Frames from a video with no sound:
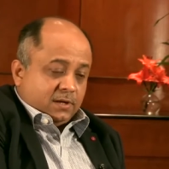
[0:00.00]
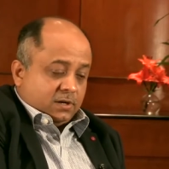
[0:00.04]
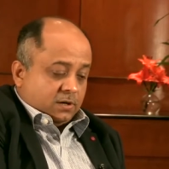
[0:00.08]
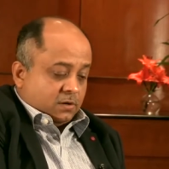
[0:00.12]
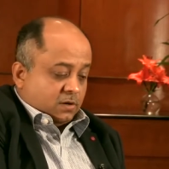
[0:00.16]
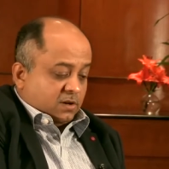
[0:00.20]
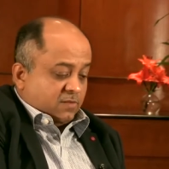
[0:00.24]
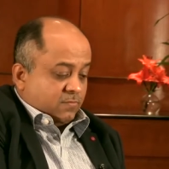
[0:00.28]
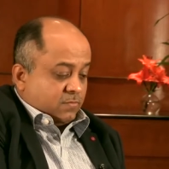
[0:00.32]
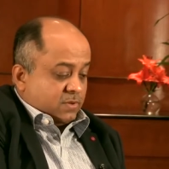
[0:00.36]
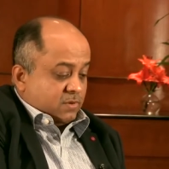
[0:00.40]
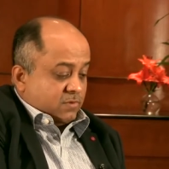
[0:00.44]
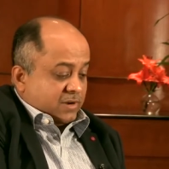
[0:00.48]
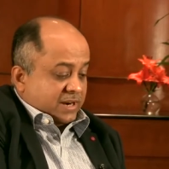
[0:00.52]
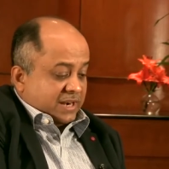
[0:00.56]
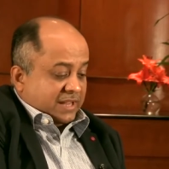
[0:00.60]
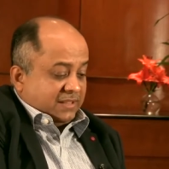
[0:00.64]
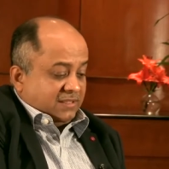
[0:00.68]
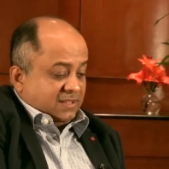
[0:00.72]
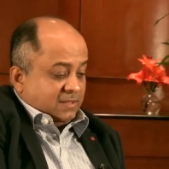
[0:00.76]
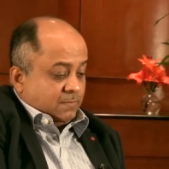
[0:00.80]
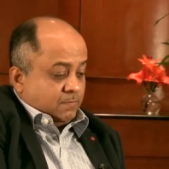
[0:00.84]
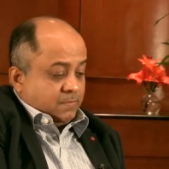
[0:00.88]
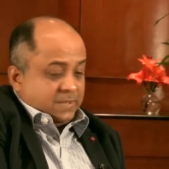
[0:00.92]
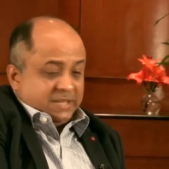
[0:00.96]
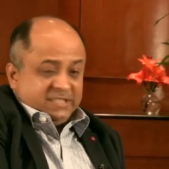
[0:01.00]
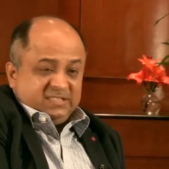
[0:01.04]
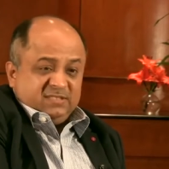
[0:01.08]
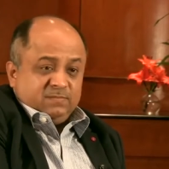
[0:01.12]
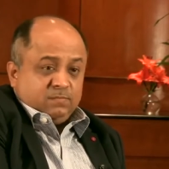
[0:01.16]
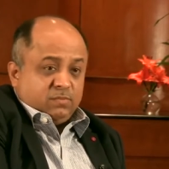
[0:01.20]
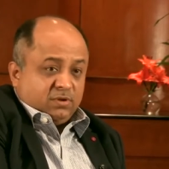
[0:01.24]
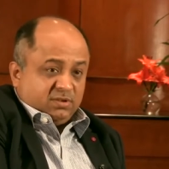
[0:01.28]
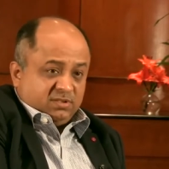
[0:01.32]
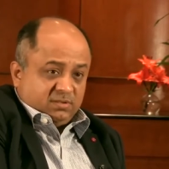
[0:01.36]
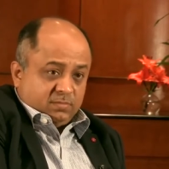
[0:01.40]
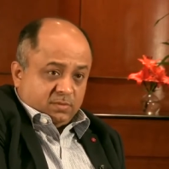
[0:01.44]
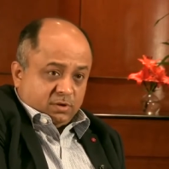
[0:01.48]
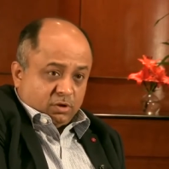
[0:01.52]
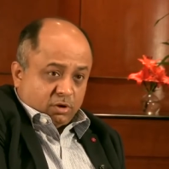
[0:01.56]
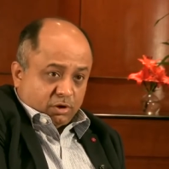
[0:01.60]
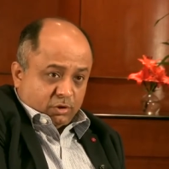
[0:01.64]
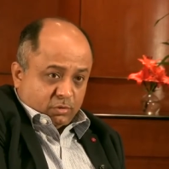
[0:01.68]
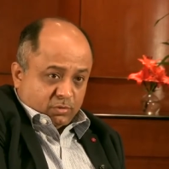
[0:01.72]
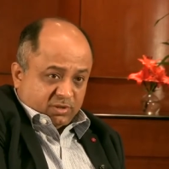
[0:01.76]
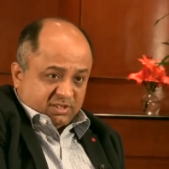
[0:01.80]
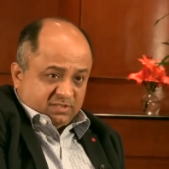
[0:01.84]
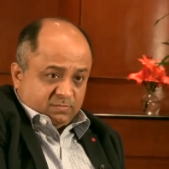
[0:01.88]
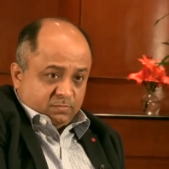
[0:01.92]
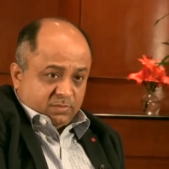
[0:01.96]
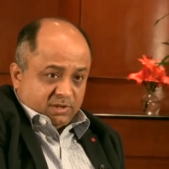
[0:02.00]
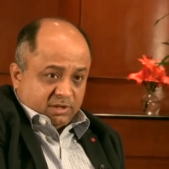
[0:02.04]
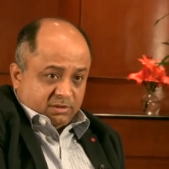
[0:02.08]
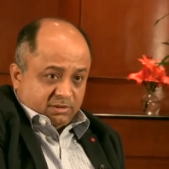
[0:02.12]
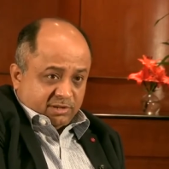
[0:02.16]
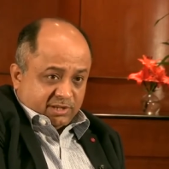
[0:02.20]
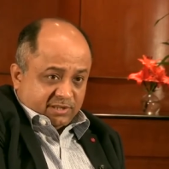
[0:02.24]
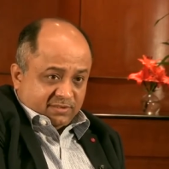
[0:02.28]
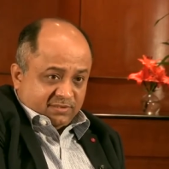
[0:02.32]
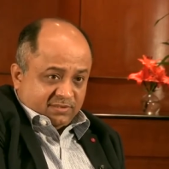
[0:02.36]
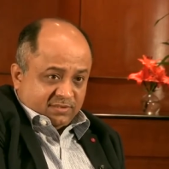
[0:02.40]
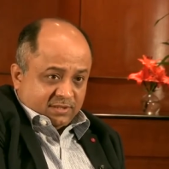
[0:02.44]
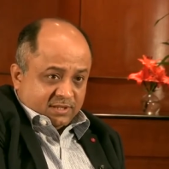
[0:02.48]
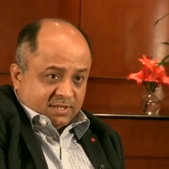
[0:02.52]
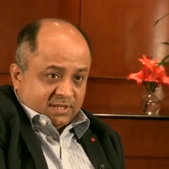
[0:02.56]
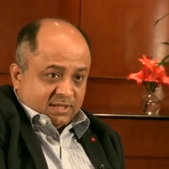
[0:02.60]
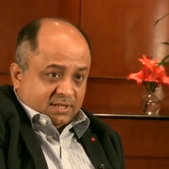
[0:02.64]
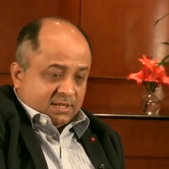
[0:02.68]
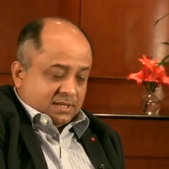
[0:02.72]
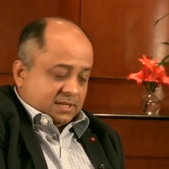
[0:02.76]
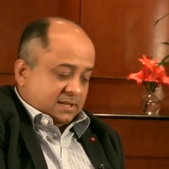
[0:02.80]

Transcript: uh, of providing the best possible audio experience,